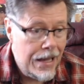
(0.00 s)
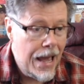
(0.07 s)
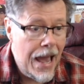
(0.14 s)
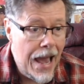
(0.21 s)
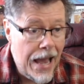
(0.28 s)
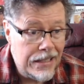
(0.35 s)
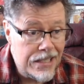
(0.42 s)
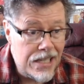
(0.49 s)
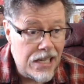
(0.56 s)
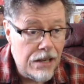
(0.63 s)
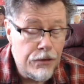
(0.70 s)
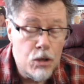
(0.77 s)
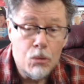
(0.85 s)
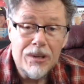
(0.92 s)
and see
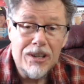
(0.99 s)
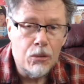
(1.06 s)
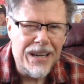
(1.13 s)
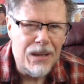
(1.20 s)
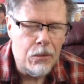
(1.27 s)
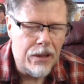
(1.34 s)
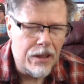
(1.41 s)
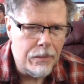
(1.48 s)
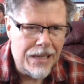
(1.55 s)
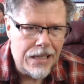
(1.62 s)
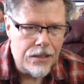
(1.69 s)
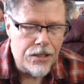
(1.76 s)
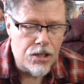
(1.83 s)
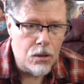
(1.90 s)
if you agree with
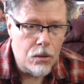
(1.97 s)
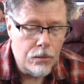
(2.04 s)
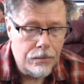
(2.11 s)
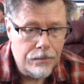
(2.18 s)
me. So